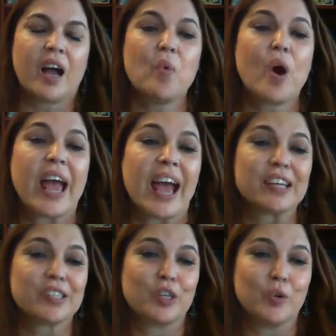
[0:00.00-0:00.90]
want to
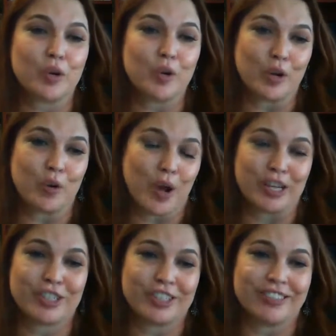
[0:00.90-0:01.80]
ask you a quick
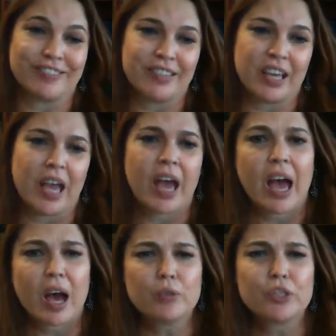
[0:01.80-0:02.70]
question.
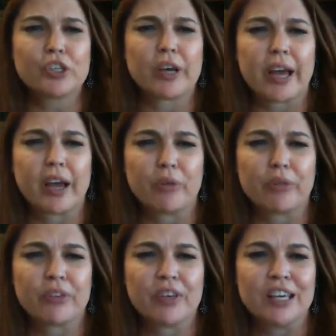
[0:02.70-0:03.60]
How's your
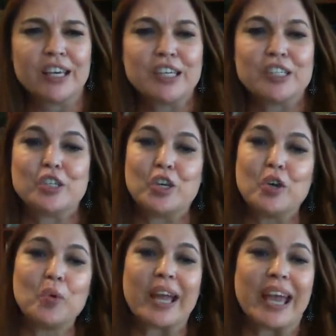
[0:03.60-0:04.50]
health? Do
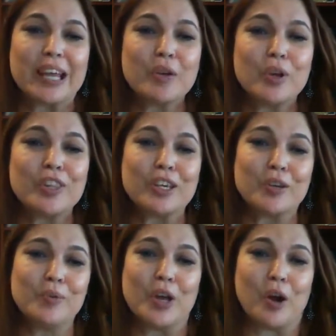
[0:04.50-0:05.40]
you or anyone that
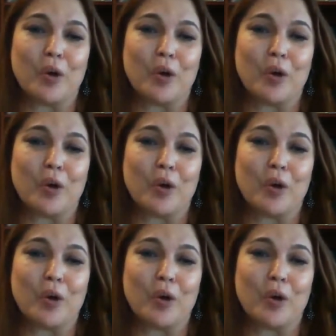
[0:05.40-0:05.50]
you know